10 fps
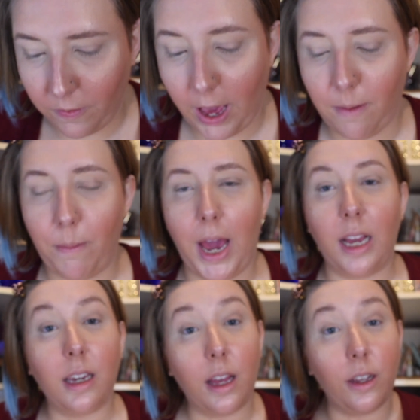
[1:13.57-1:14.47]
5
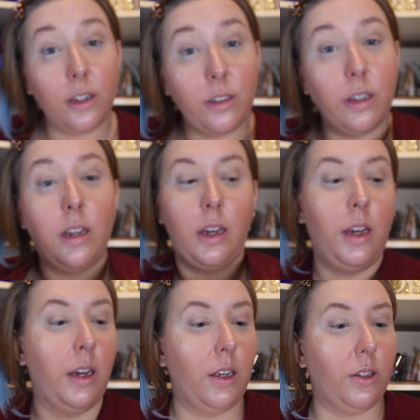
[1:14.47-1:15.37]
matte colors.
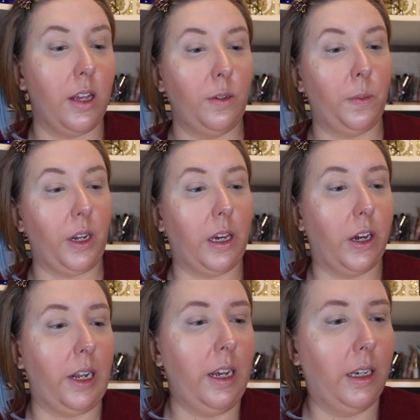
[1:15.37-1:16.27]
So that's pretty
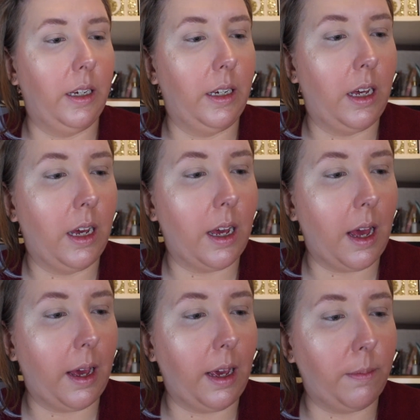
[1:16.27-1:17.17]
good.
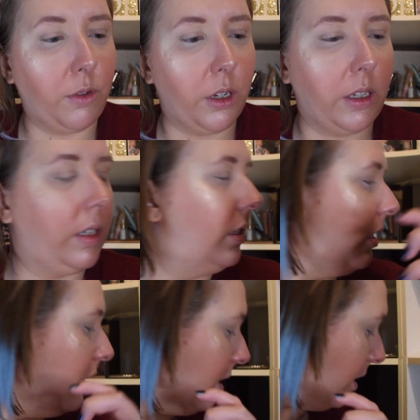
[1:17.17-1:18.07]
I am just
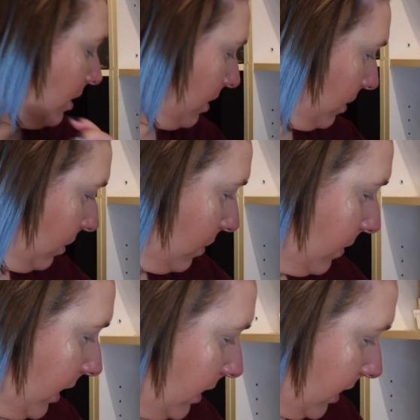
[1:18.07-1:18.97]

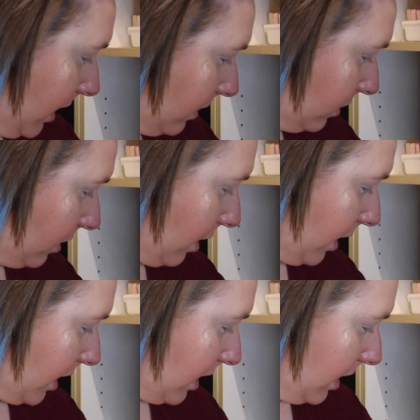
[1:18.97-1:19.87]
going to get
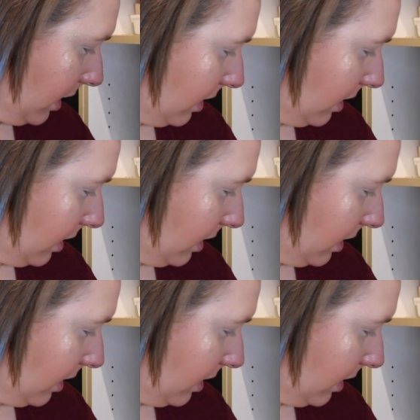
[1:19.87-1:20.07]
started.